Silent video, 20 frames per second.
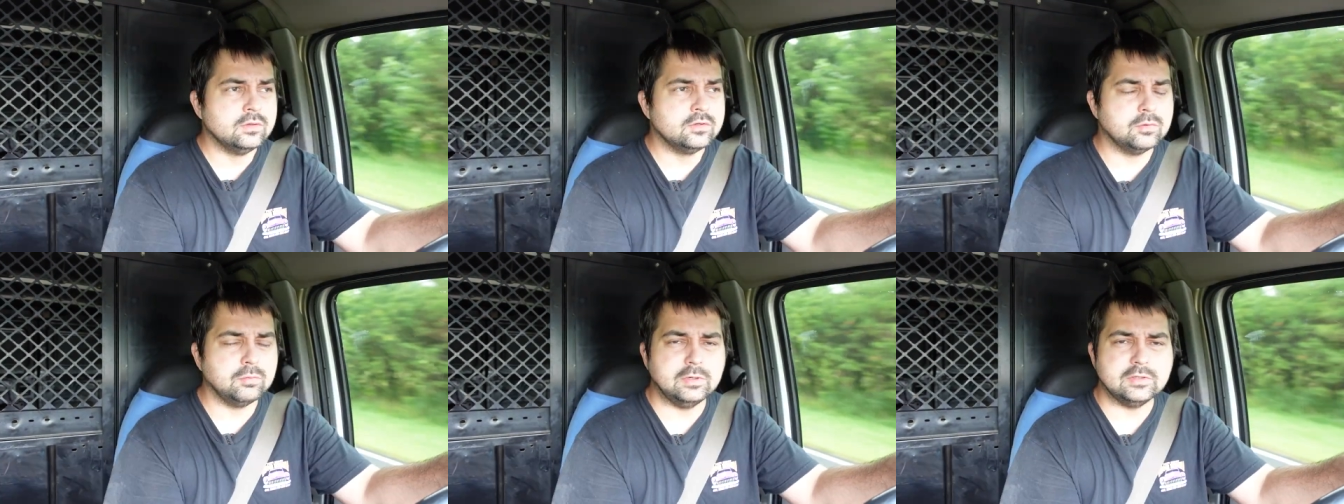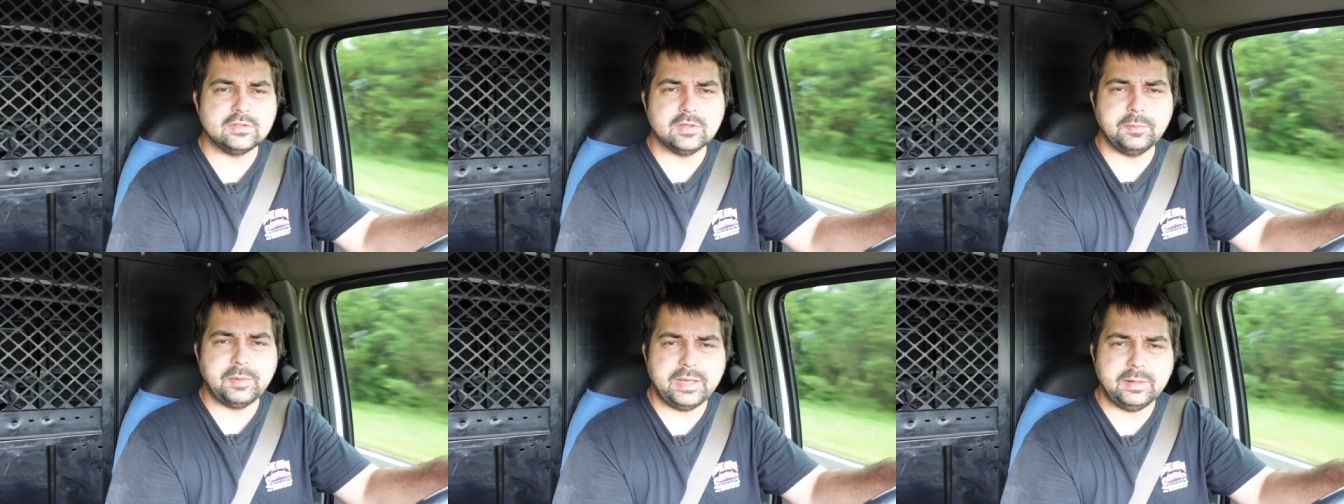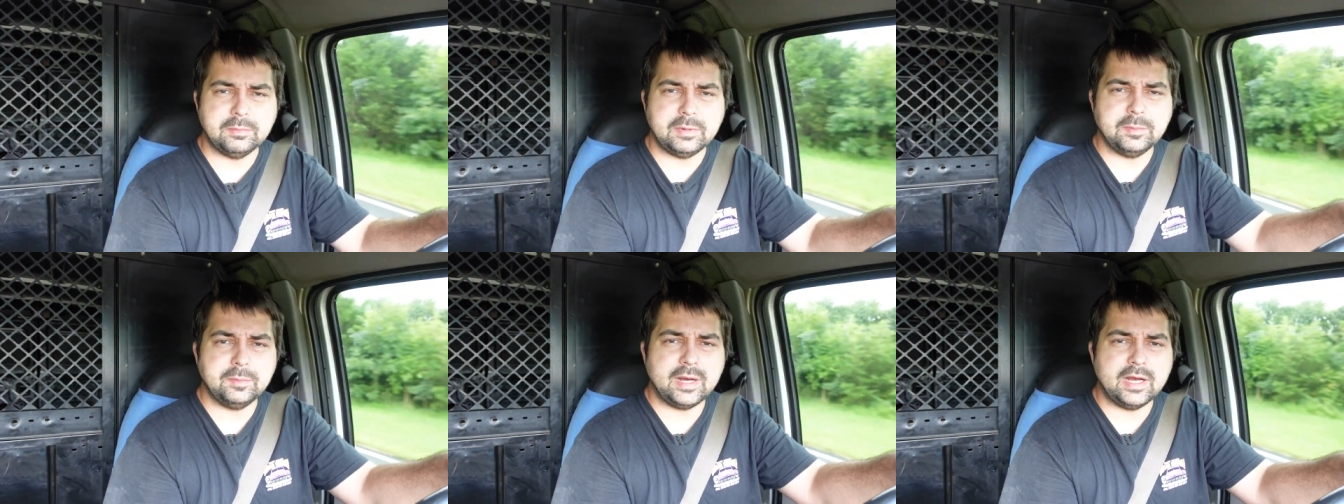So once I
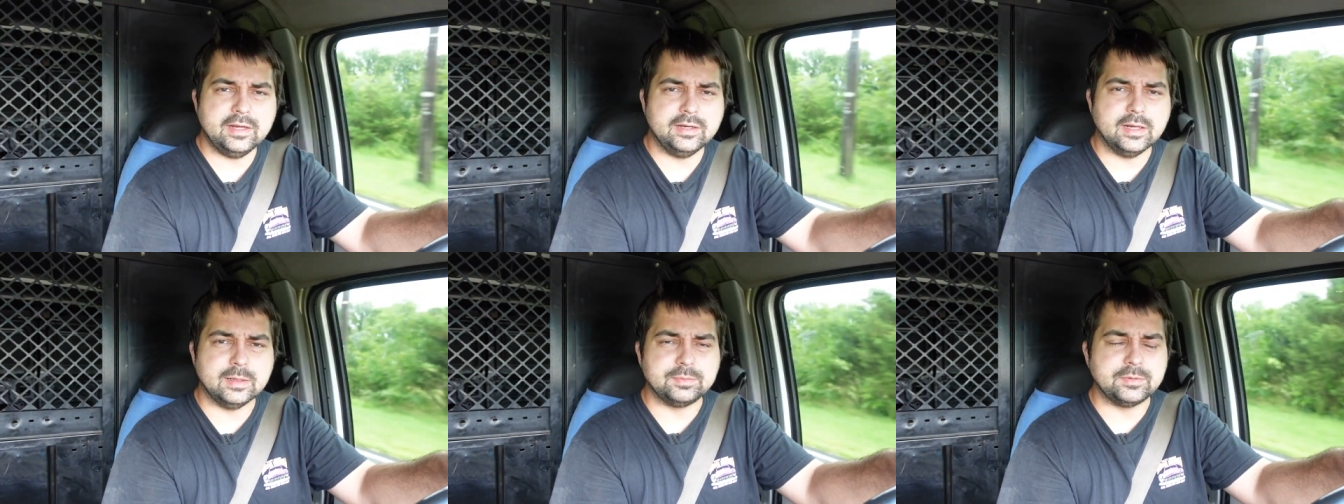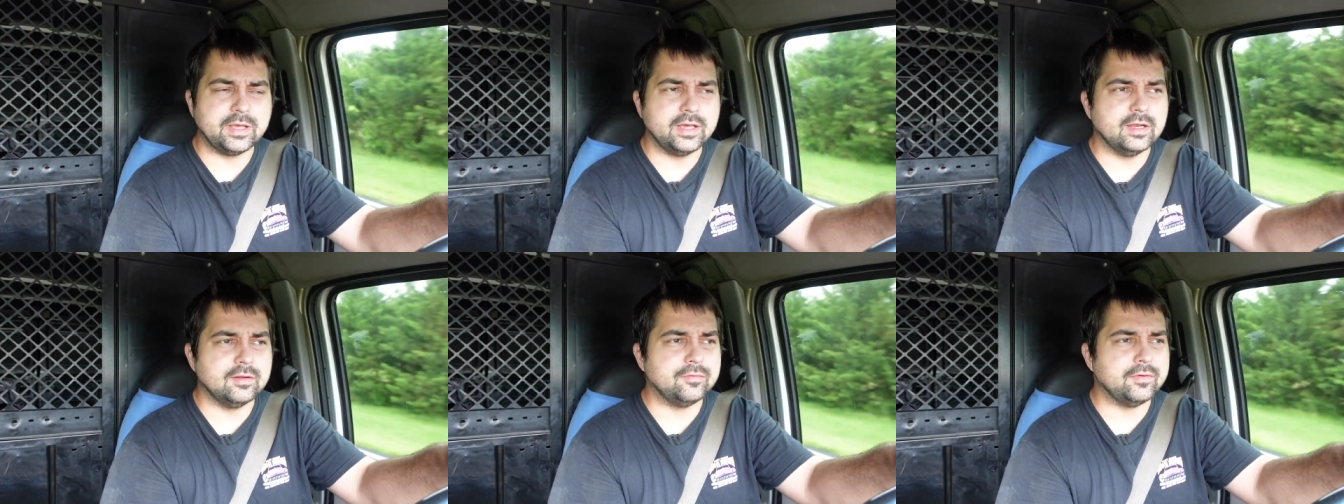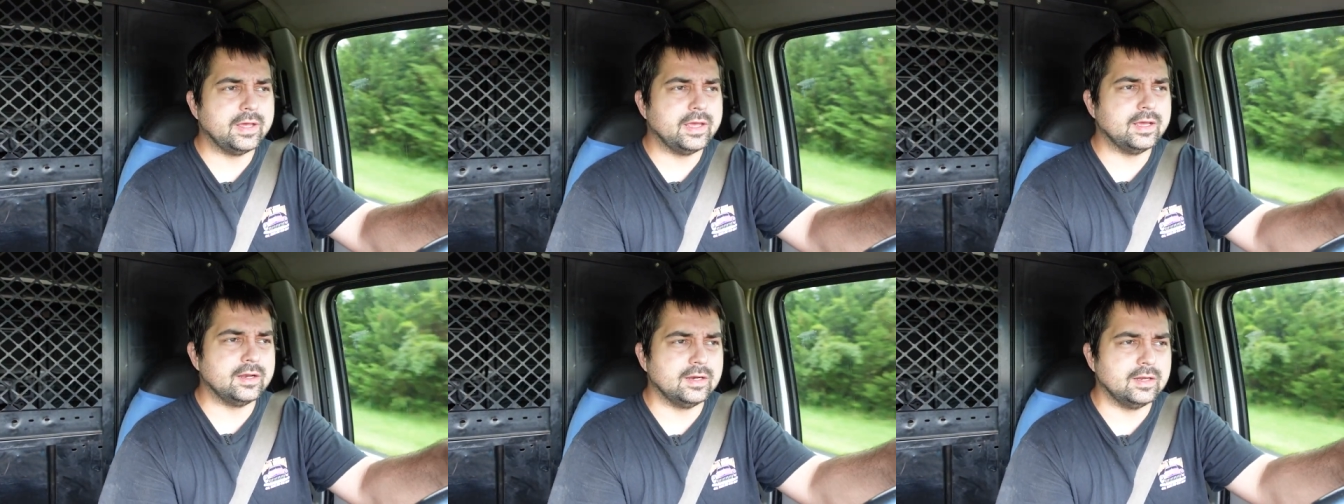made my mind up to get a
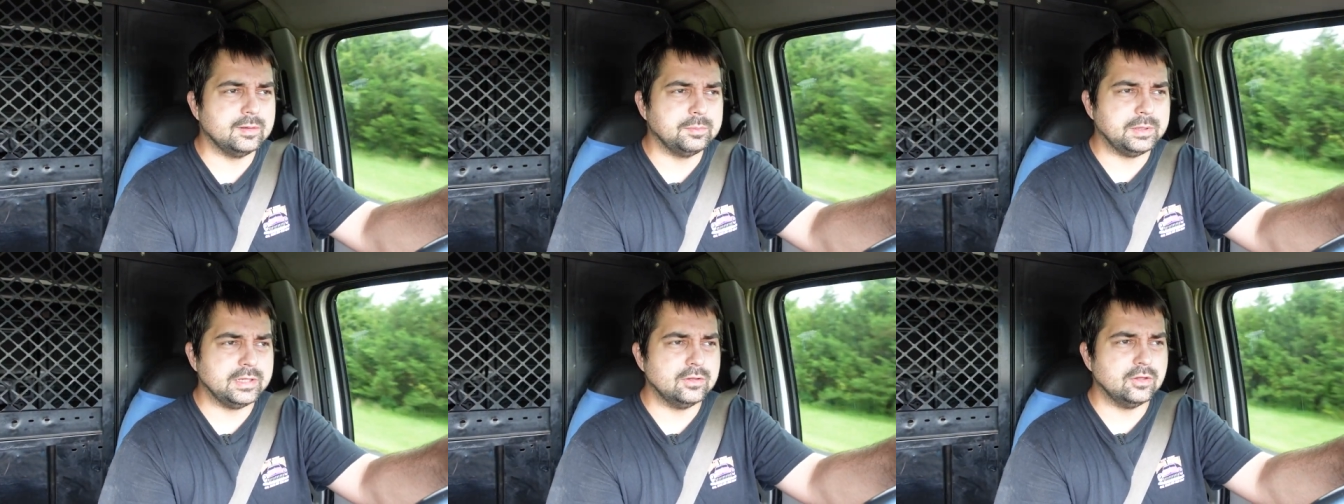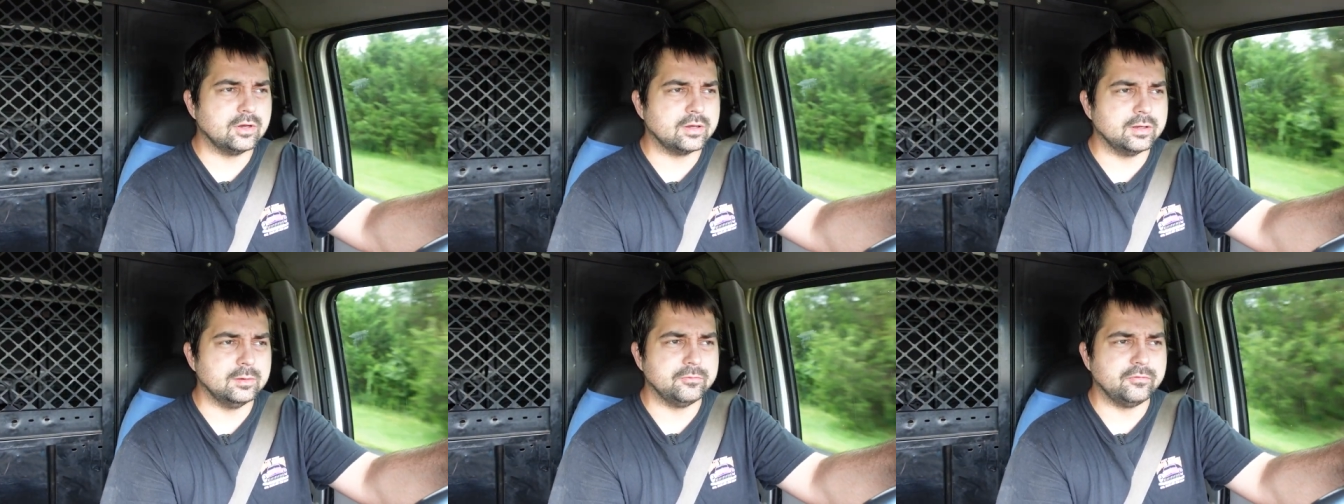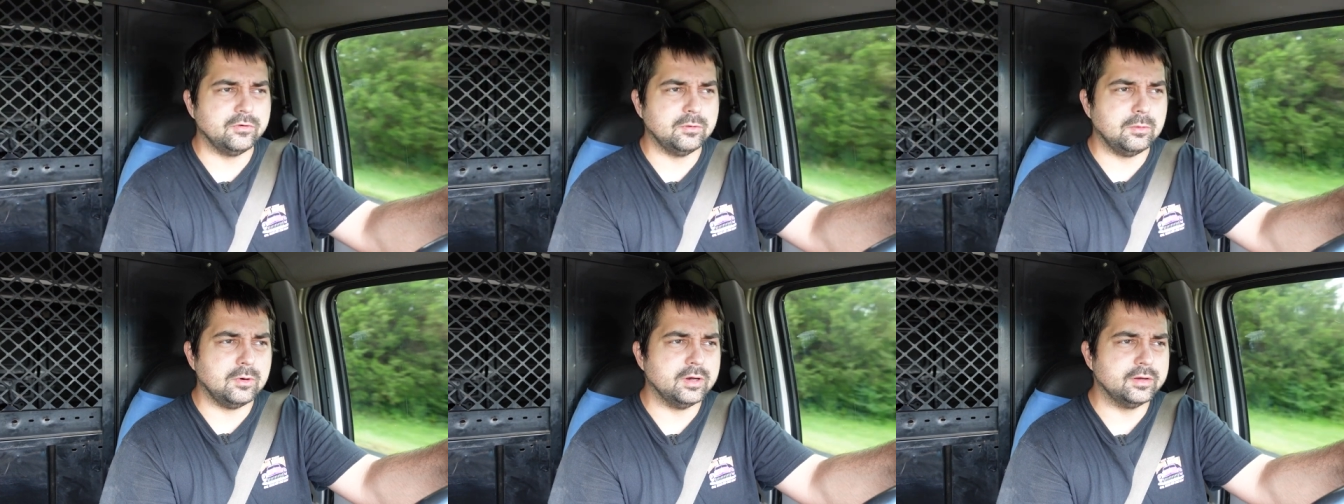van, I'd been looking
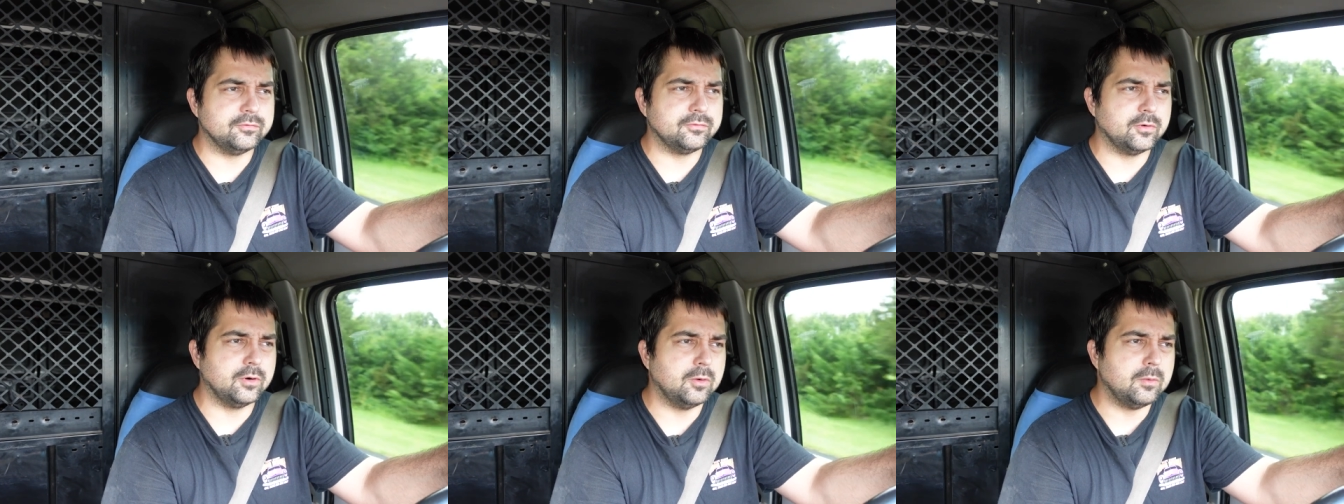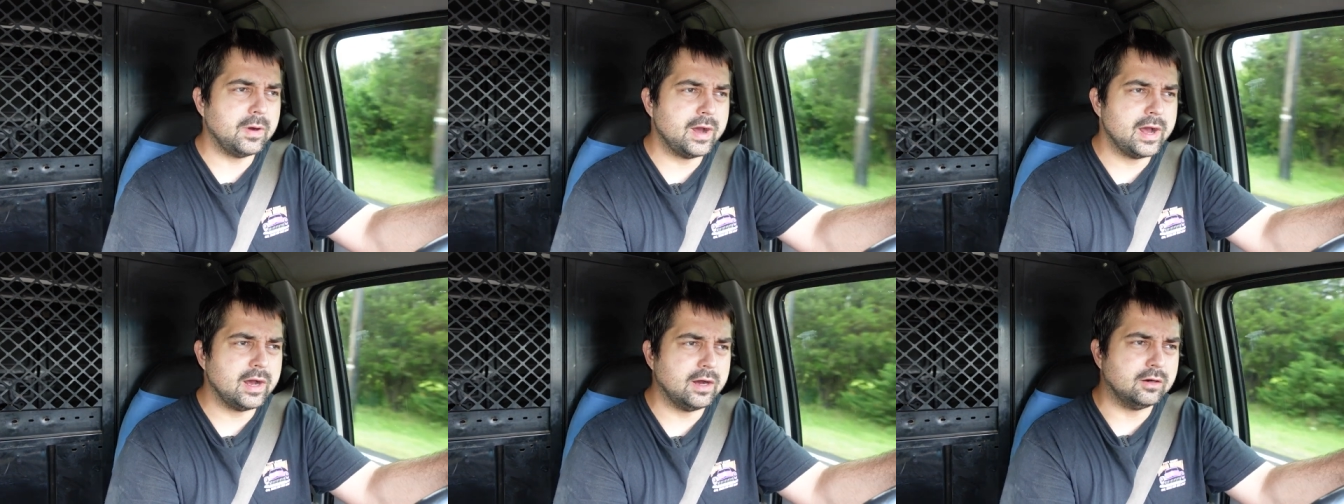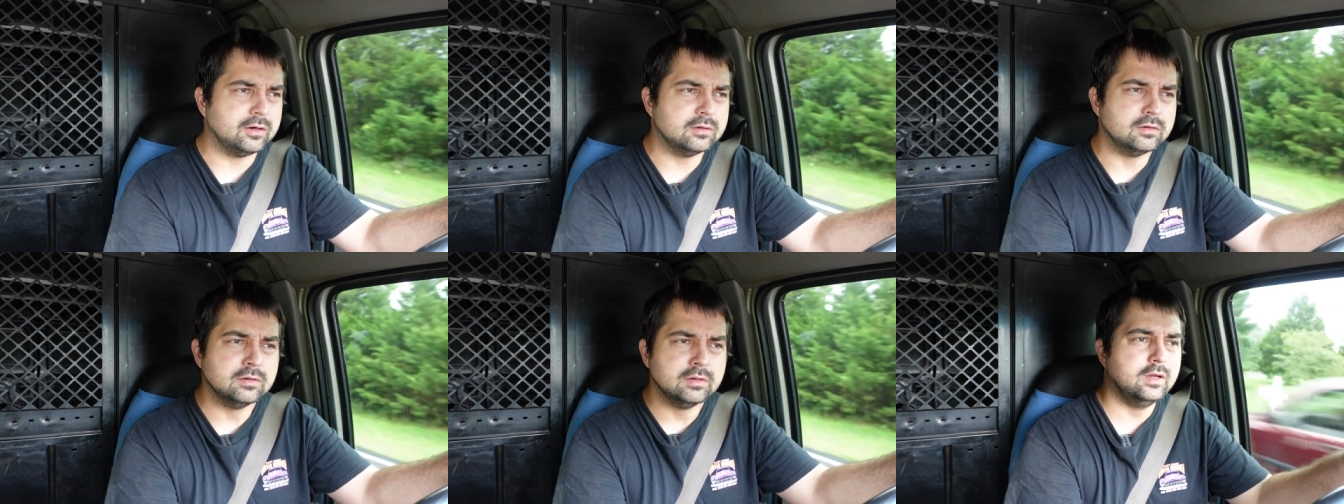for one for a
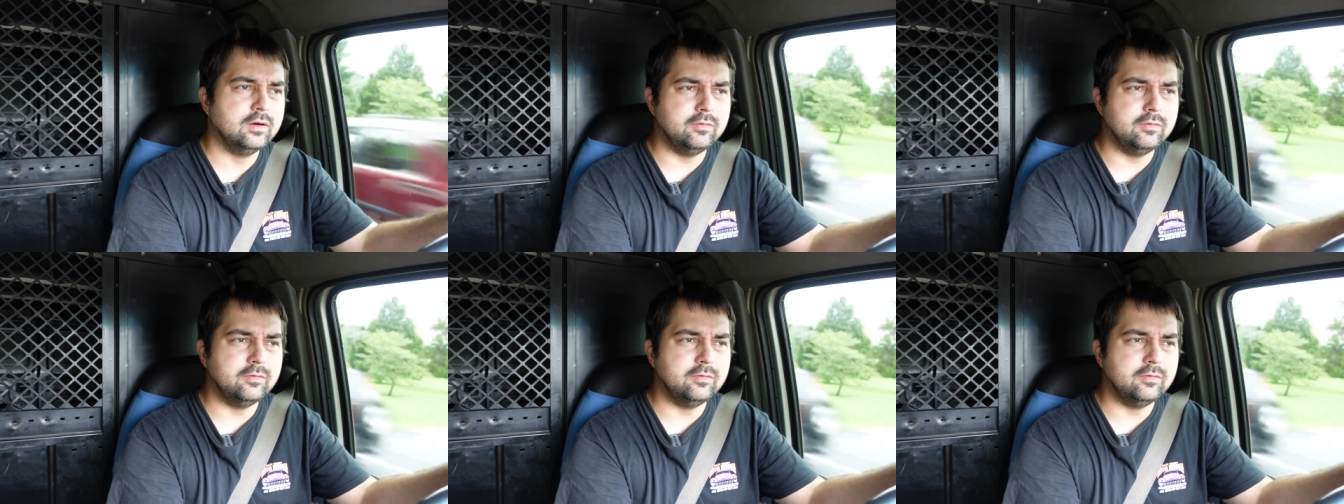while.